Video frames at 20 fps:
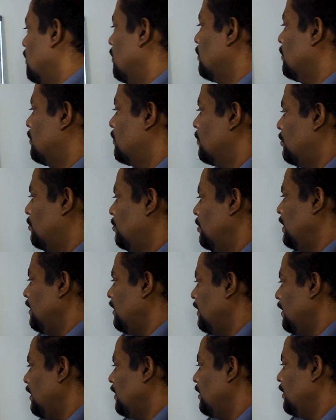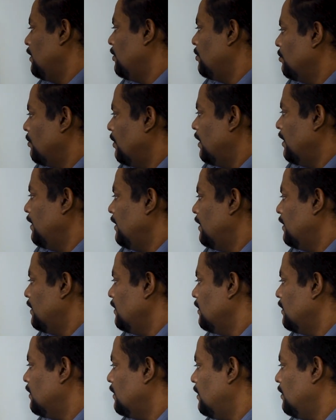So 28 into 1
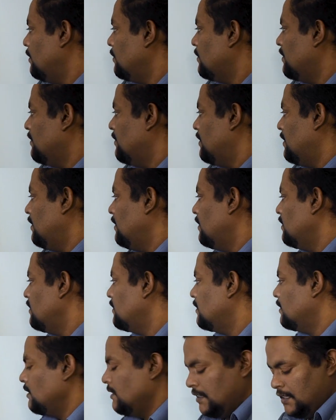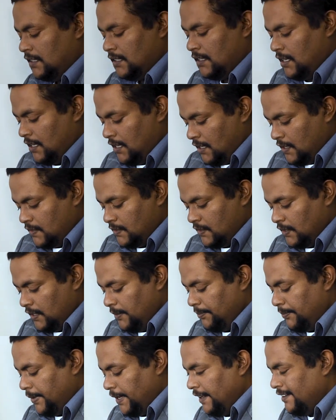year into 7 years. So
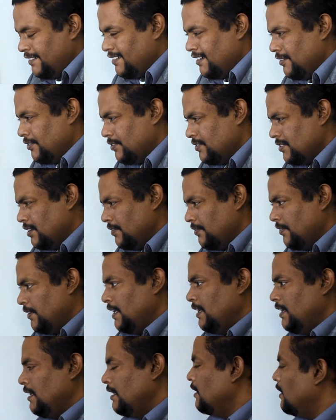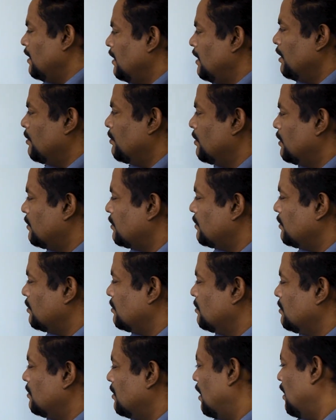he paid roughly equals
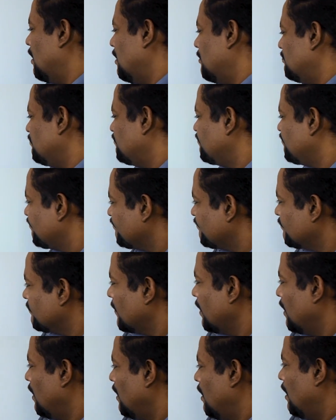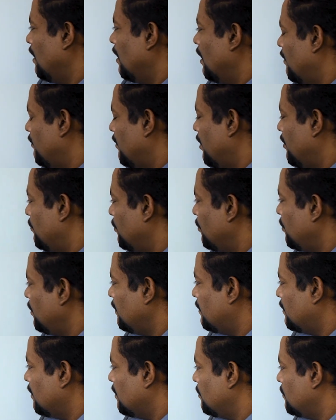to
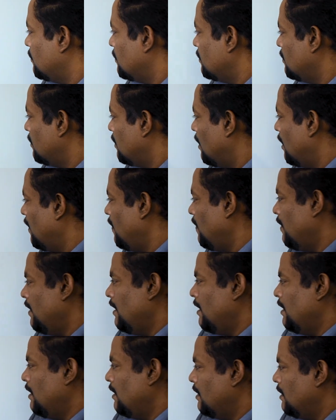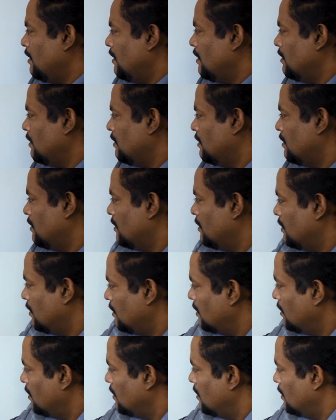140,000, and then
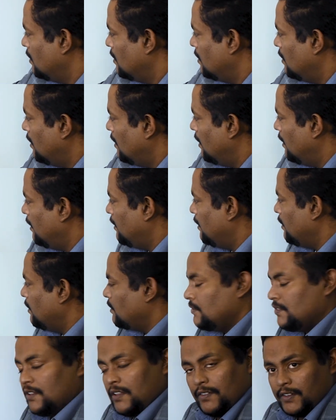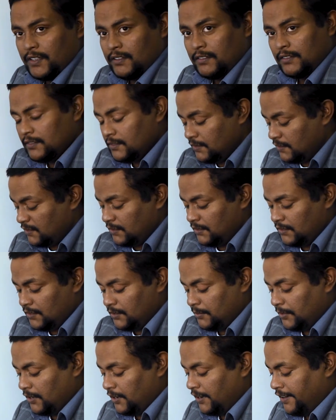8 into 7, so it's
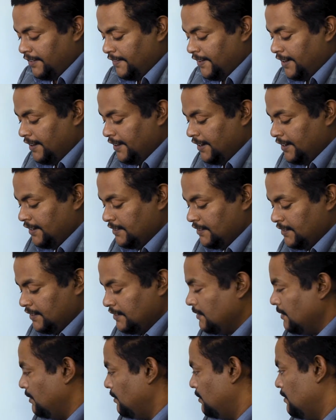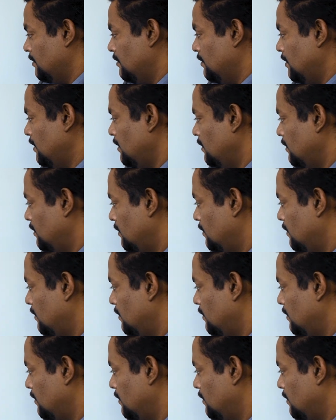about 196,000, right?